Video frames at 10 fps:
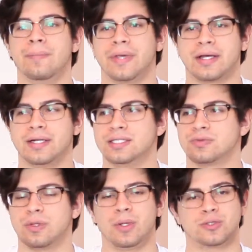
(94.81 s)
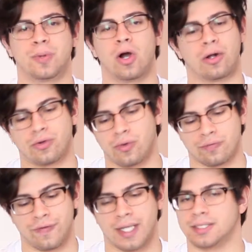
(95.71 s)
because for the most part, North
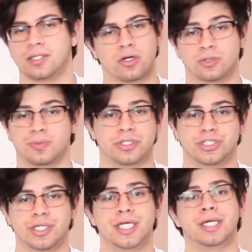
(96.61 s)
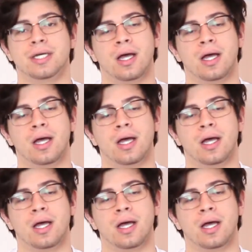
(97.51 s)
Face, I thought it was pretty shitty.